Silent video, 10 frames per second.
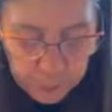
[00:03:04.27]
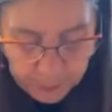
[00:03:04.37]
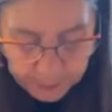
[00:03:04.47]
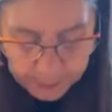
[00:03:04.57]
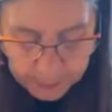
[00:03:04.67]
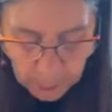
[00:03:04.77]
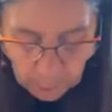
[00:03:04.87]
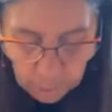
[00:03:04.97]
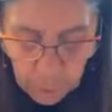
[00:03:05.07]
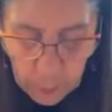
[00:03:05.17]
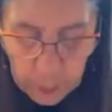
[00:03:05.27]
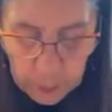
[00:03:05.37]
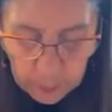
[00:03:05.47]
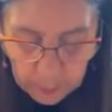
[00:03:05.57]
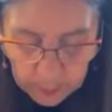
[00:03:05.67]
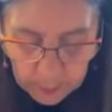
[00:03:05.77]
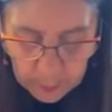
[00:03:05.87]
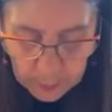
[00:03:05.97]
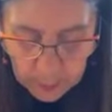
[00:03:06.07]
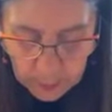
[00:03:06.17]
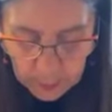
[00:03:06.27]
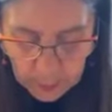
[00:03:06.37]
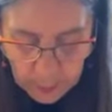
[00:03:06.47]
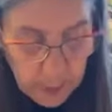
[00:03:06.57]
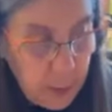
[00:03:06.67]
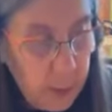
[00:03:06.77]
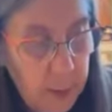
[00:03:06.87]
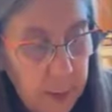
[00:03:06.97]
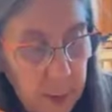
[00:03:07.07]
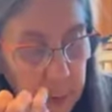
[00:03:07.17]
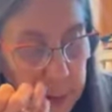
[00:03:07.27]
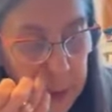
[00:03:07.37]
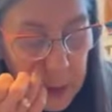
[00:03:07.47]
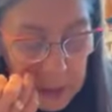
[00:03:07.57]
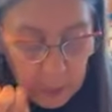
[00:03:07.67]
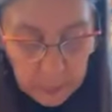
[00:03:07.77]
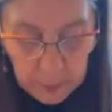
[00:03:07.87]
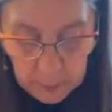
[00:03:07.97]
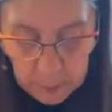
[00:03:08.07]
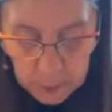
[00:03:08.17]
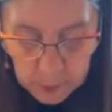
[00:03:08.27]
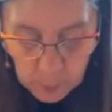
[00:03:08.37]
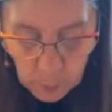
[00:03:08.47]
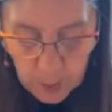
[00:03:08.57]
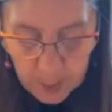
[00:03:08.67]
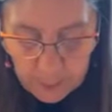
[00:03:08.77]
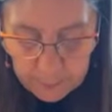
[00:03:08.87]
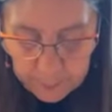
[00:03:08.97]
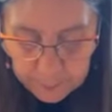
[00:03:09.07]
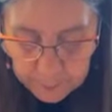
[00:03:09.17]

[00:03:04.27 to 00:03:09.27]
branch for, all right, here we go. I'm going to get this wet.